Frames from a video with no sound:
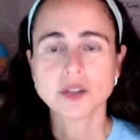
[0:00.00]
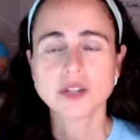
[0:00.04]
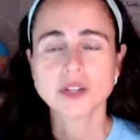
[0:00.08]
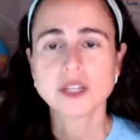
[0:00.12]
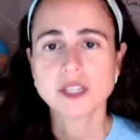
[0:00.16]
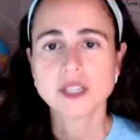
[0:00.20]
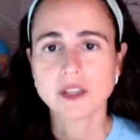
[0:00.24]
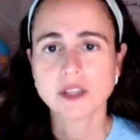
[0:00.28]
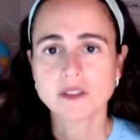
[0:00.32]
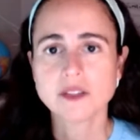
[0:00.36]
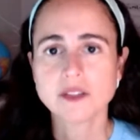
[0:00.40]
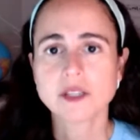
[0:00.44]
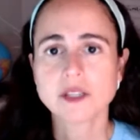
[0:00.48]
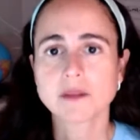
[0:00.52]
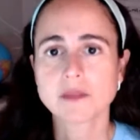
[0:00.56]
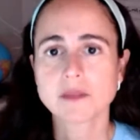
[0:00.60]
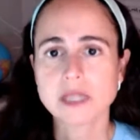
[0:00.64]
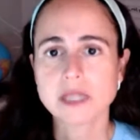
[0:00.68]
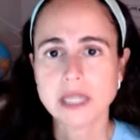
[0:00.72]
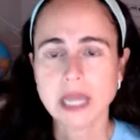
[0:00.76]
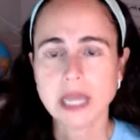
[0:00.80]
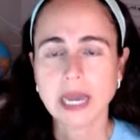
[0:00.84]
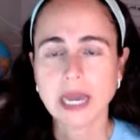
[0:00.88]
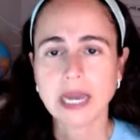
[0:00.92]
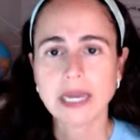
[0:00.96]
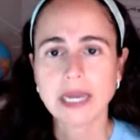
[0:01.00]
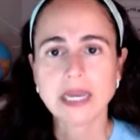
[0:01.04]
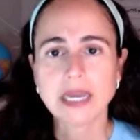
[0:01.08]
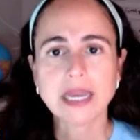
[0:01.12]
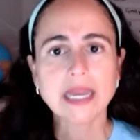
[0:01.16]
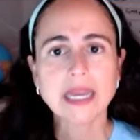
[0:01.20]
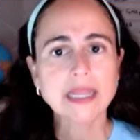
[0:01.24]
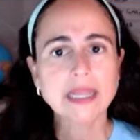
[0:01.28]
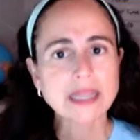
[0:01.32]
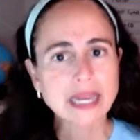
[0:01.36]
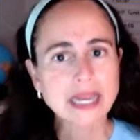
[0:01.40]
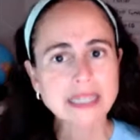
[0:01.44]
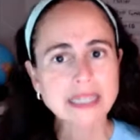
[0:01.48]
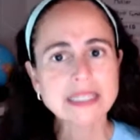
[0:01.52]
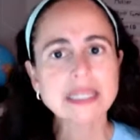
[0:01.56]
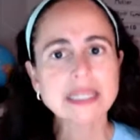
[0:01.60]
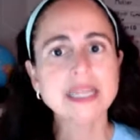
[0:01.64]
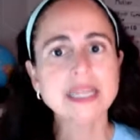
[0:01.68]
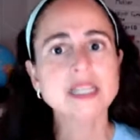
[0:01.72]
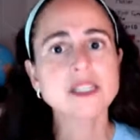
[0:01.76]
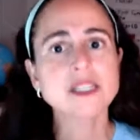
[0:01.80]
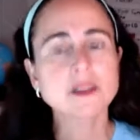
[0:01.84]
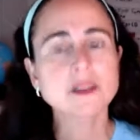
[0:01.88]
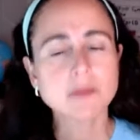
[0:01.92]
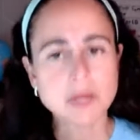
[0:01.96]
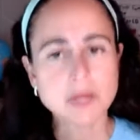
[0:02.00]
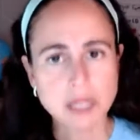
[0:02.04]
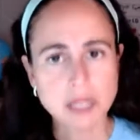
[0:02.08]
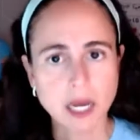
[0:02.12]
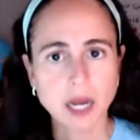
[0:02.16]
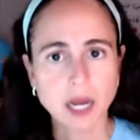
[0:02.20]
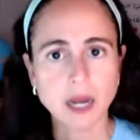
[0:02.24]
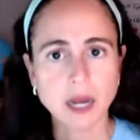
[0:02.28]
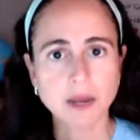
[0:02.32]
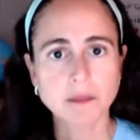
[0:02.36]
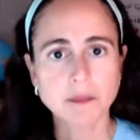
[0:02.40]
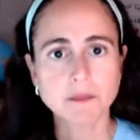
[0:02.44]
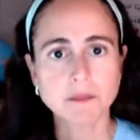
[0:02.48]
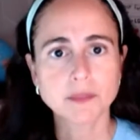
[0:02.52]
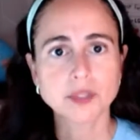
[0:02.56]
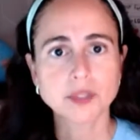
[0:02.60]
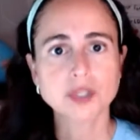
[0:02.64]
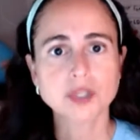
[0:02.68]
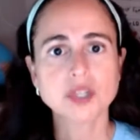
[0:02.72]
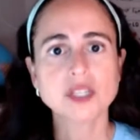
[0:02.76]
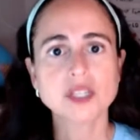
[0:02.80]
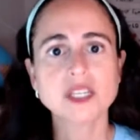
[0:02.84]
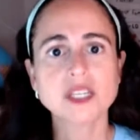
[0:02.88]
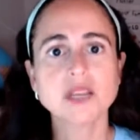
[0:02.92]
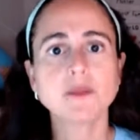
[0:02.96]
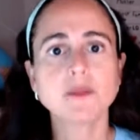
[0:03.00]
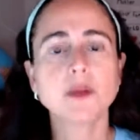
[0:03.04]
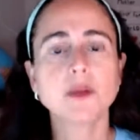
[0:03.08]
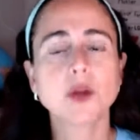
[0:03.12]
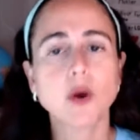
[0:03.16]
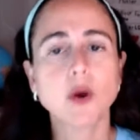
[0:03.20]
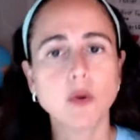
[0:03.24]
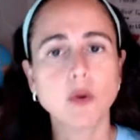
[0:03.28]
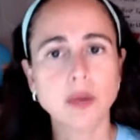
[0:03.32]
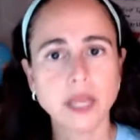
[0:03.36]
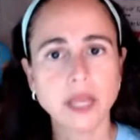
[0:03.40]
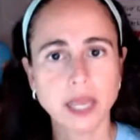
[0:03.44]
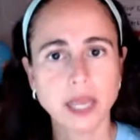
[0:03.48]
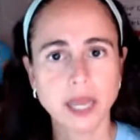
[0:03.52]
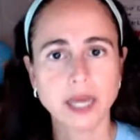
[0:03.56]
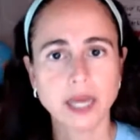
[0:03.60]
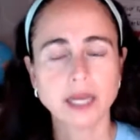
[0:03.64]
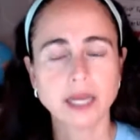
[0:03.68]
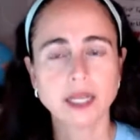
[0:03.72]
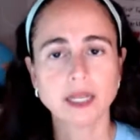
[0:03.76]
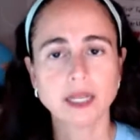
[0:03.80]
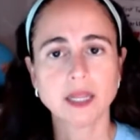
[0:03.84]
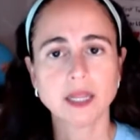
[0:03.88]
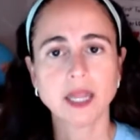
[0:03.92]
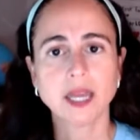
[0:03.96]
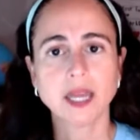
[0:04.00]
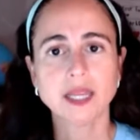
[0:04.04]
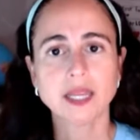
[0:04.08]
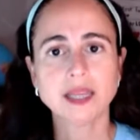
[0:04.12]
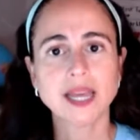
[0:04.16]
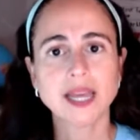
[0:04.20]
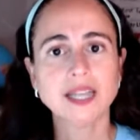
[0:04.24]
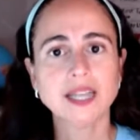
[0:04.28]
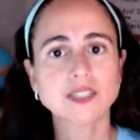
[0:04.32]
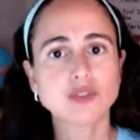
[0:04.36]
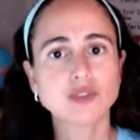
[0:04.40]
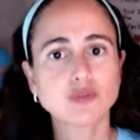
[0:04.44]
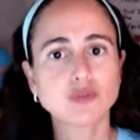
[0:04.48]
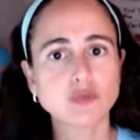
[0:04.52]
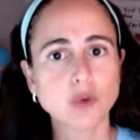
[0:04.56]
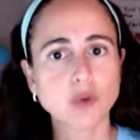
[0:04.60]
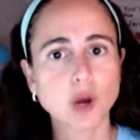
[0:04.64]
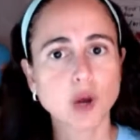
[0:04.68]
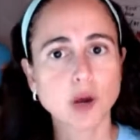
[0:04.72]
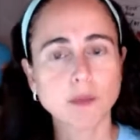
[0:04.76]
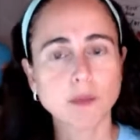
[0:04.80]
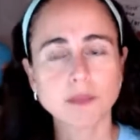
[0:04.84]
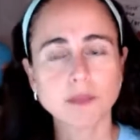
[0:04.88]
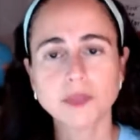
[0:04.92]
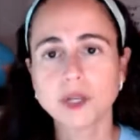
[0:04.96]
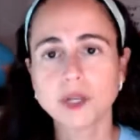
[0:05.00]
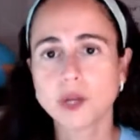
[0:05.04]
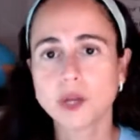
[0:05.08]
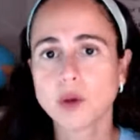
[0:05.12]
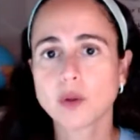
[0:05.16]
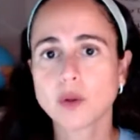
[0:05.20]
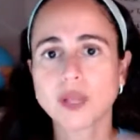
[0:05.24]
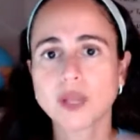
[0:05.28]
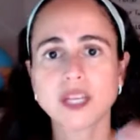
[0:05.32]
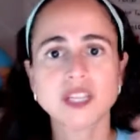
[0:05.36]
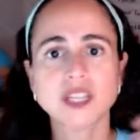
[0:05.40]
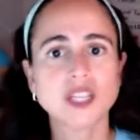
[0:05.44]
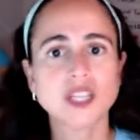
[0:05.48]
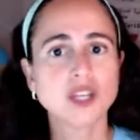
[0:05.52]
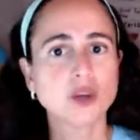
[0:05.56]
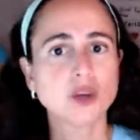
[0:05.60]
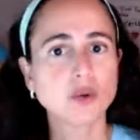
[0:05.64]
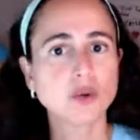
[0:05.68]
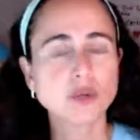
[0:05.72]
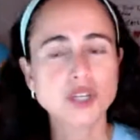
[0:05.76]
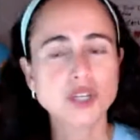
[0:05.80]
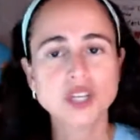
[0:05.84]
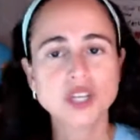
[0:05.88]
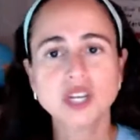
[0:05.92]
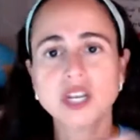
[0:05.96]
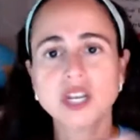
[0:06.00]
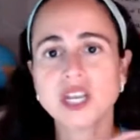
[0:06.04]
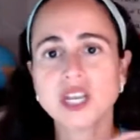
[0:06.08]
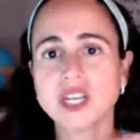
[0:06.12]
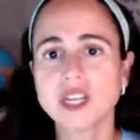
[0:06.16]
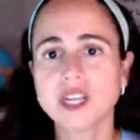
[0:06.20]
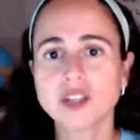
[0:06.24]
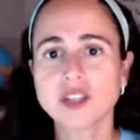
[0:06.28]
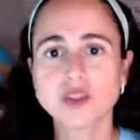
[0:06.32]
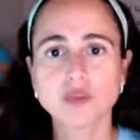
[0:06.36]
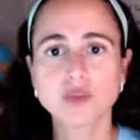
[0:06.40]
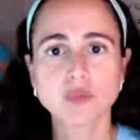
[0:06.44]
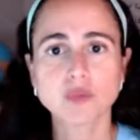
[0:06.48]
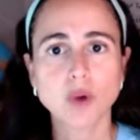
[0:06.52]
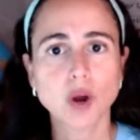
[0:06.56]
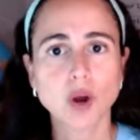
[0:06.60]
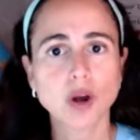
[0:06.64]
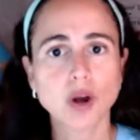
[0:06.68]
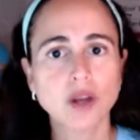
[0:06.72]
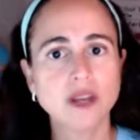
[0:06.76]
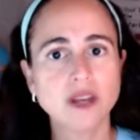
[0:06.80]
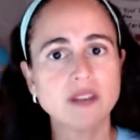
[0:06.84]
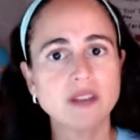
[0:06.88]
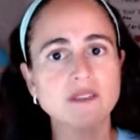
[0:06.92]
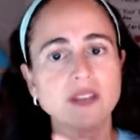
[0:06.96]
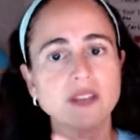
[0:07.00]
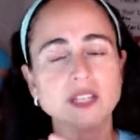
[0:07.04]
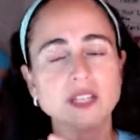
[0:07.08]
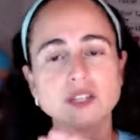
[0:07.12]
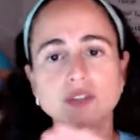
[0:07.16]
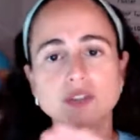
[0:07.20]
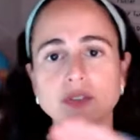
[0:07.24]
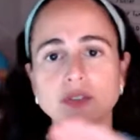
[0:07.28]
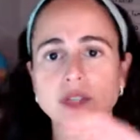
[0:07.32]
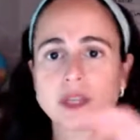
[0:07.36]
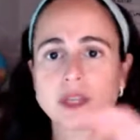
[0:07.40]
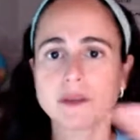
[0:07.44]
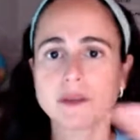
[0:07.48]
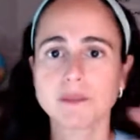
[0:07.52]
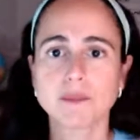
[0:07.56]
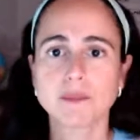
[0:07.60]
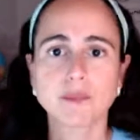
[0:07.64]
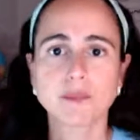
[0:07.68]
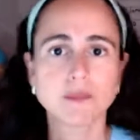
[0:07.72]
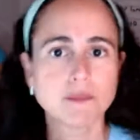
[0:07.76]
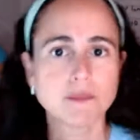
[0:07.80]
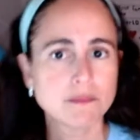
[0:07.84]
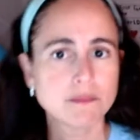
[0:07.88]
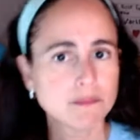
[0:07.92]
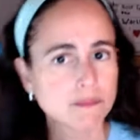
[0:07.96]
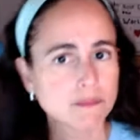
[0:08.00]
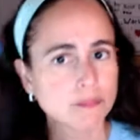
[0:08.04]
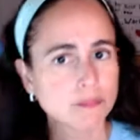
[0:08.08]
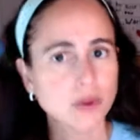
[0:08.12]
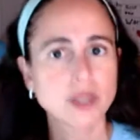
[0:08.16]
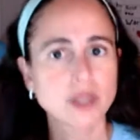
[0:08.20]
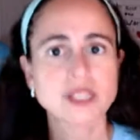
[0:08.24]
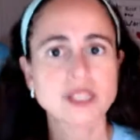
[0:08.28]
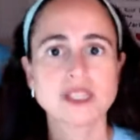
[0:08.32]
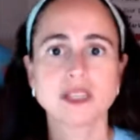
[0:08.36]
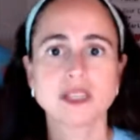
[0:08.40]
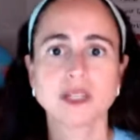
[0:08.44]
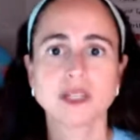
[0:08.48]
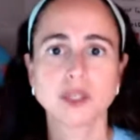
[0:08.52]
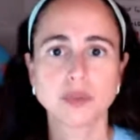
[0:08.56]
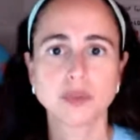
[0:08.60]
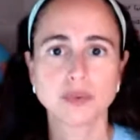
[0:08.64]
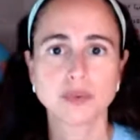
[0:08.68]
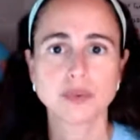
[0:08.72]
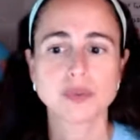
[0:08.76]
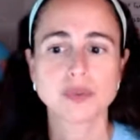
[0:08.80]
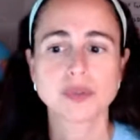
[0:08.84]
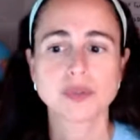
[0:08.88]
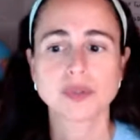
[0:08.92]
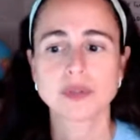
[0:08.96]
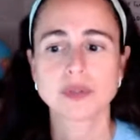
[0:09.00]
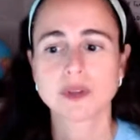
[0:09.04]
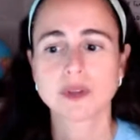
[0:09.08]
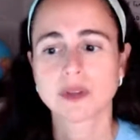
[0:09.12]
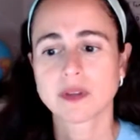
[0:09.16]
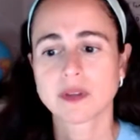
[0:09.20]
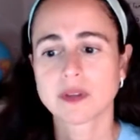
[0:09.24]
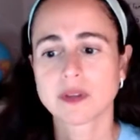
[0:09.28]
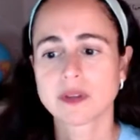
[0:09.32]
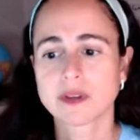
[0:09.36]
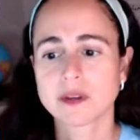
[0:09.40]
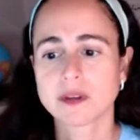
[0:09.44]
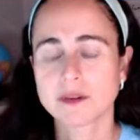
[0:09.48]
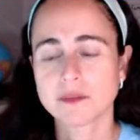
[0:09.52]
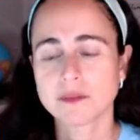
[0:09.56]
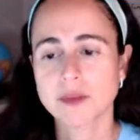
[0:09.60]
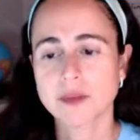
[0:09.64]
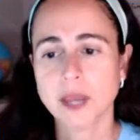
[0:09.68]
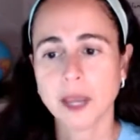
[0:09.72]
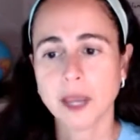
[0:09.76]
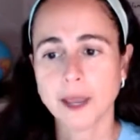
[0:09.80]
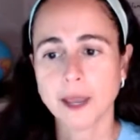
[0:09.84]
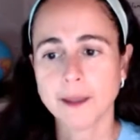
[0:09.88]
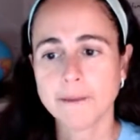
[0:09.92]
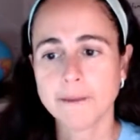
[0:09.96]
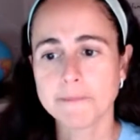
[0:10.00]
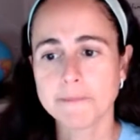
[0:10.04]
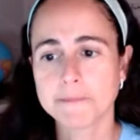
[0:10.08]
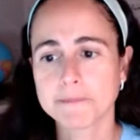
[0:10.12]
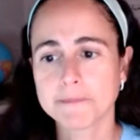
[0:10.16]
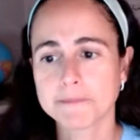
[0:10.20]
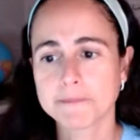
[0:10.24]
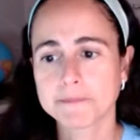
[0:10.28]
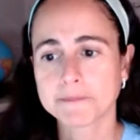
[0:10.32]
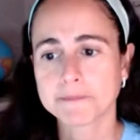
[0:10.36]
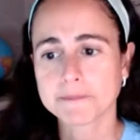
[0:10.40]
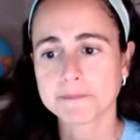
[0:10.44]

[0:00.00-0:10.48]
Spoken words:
yourself some slack, and that takes some time, but just keep going at it. Like that drop, like the ocean hitting the rock and eventually breaks it loose. Okay.